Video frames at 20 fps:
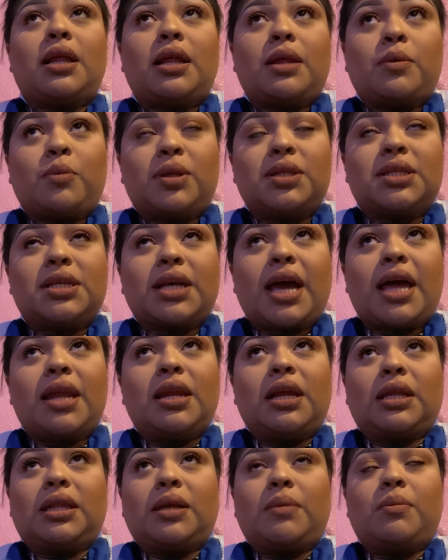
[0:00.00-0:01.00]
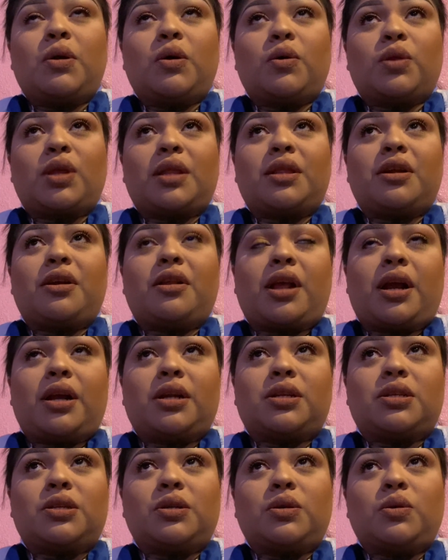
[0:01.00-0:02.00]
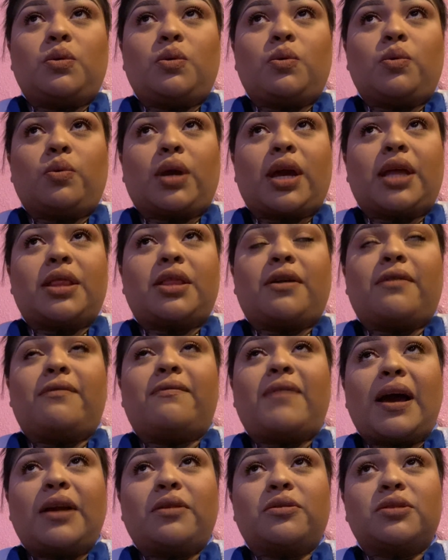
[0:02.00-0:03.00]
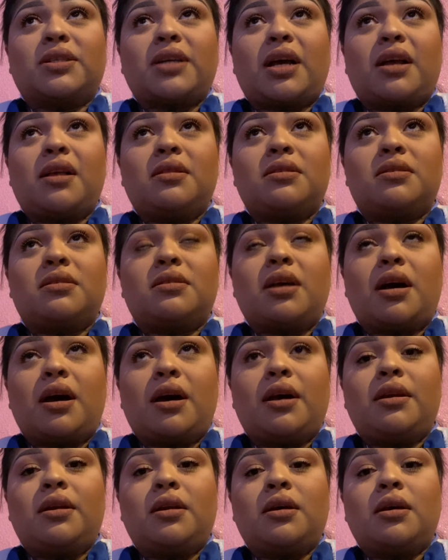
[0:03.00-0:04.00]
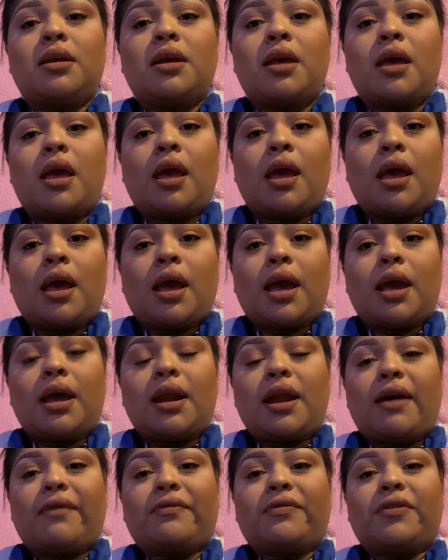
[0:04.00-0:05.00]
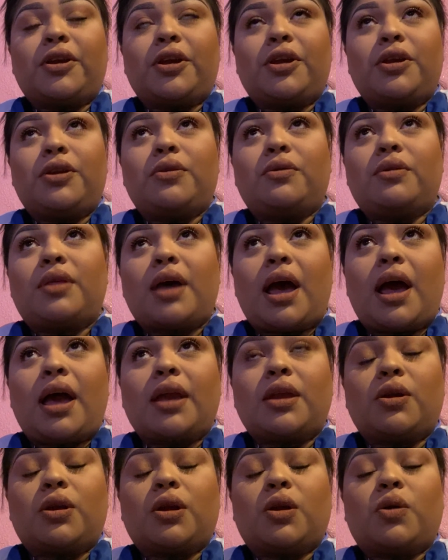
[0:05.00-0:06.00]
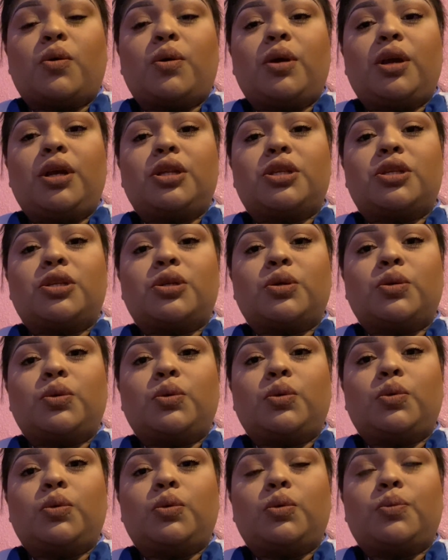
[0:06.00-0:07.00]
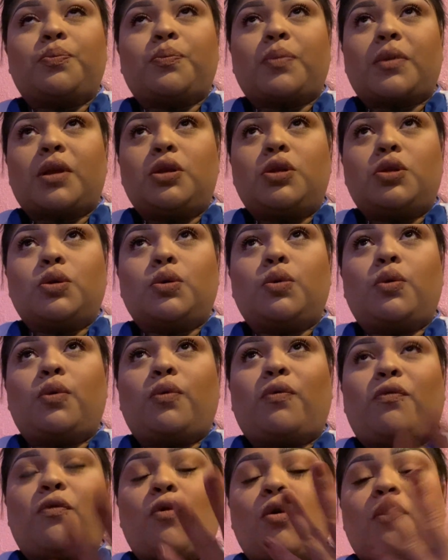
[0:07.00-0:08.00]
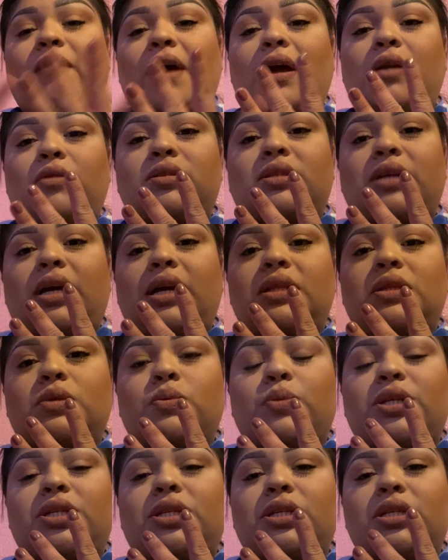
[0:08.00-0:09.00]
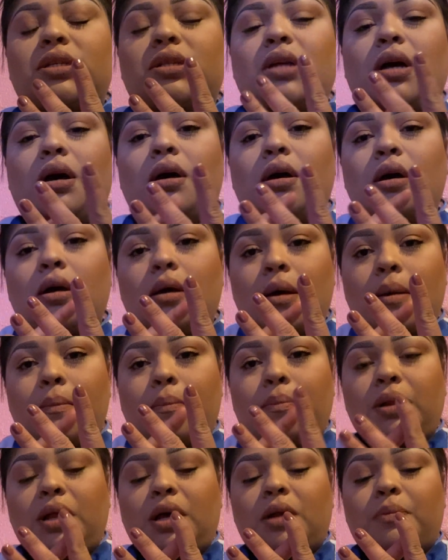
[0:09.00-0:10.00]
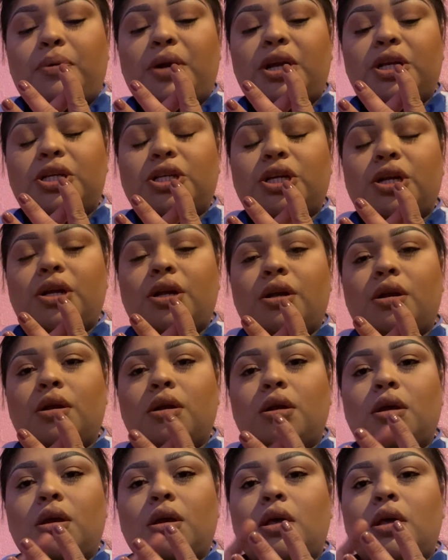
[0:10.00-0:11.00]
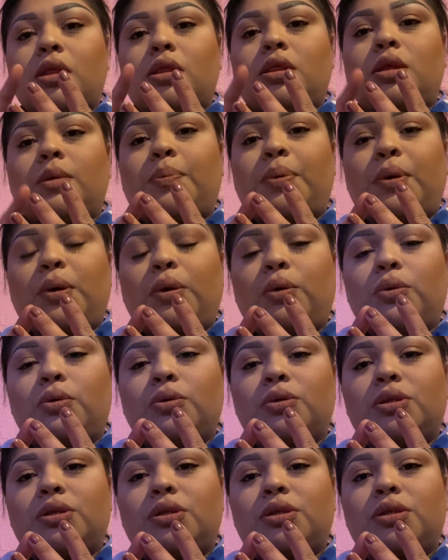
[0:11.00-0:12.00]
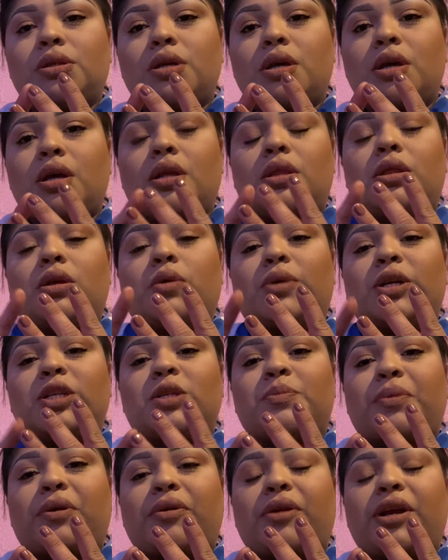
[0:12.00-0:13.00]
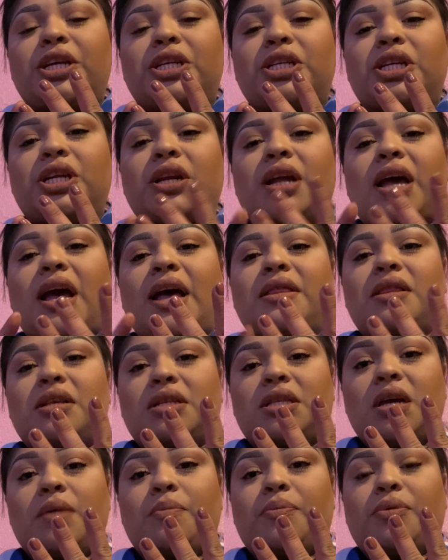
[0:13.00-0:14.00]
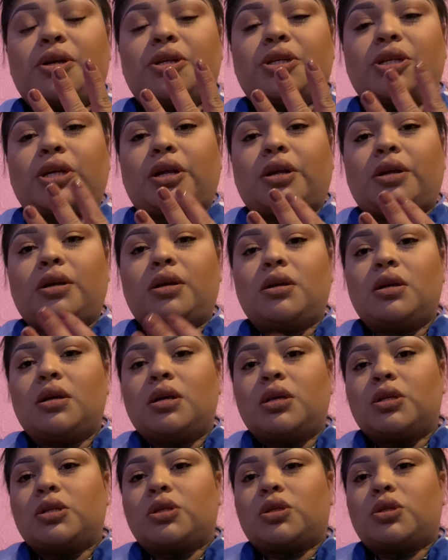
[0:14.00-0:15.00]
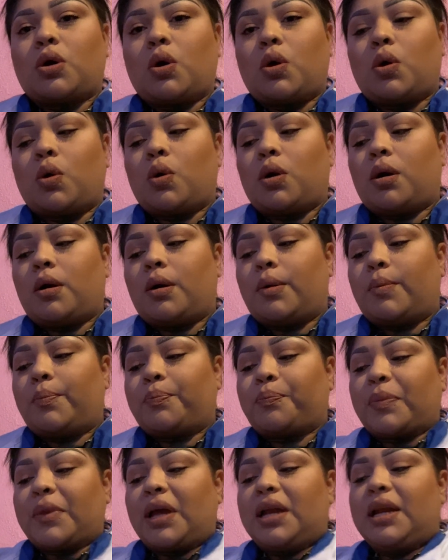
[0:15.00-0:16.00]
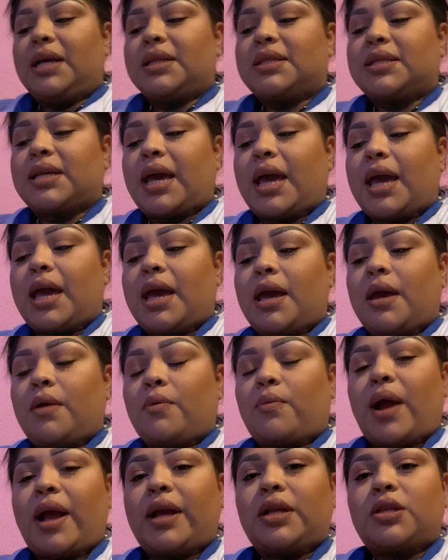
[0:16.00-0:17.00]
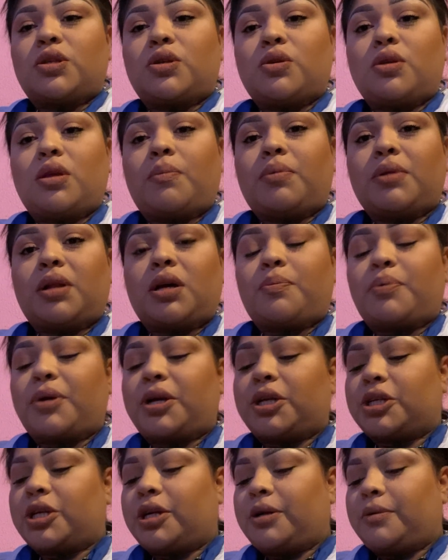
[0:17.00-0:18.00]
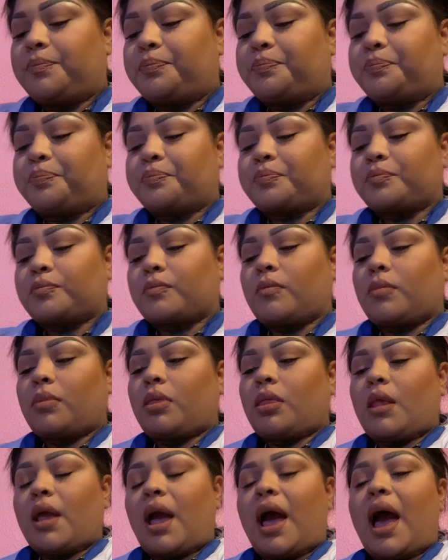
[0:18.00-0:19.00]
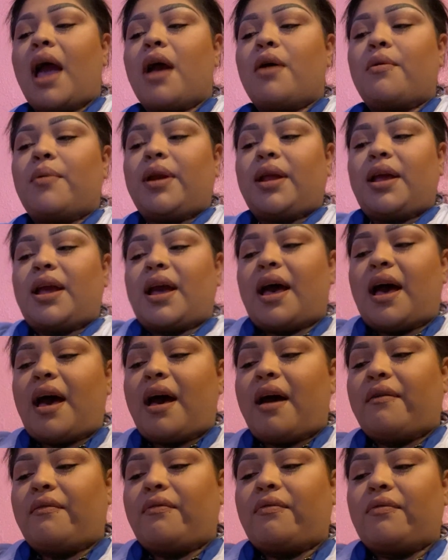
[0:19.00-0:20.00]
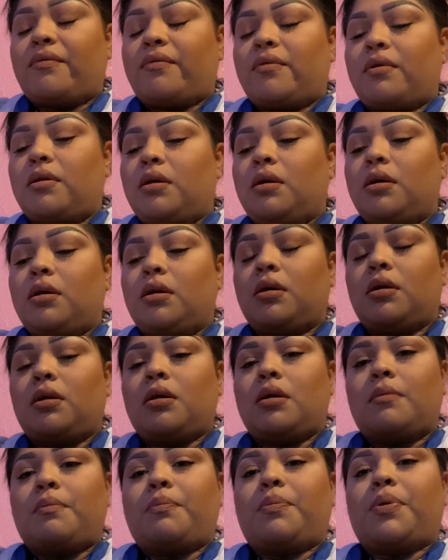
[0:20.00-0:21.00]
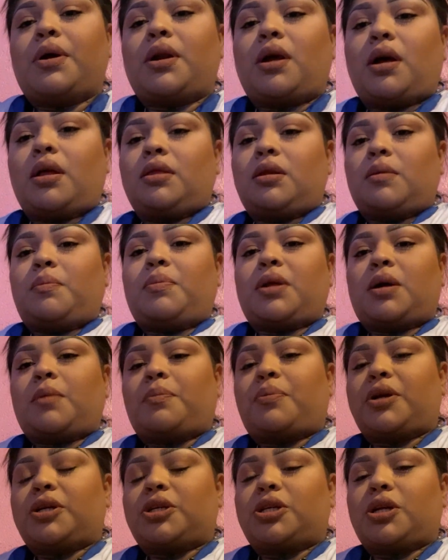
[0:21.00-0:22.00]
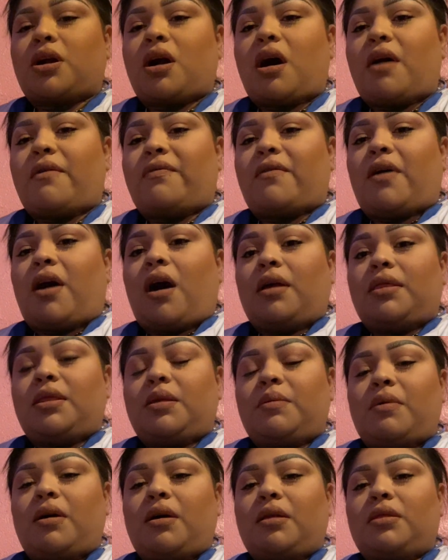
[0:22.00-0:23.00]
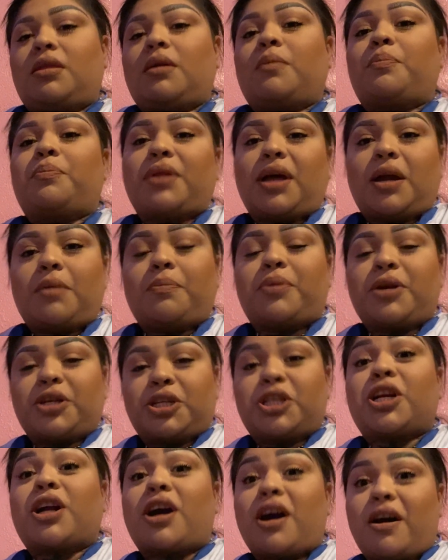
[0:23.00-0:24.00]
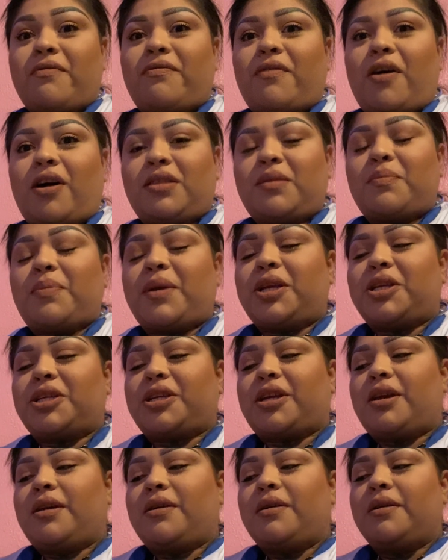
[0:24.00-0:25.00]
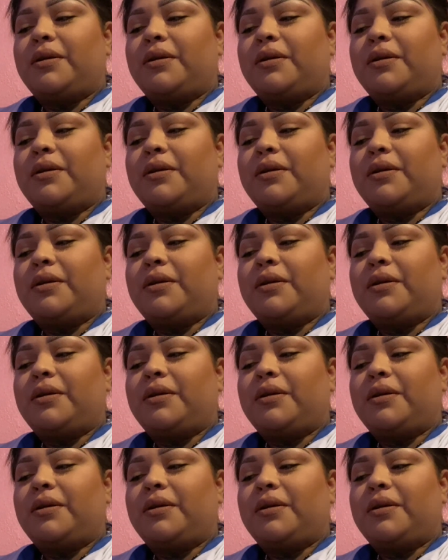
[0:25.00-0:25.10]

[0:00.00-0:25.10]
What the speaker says: Once again, let them know that they're there to get their vital signs done. And after you do that, you're going to do 4 vital signs, which is the blood pressure, the pulse, the respiration, and the temperature. So let's get right to the blood pressure. I already have put on the blood pressure cuff on the blood pressure cuff on the patient.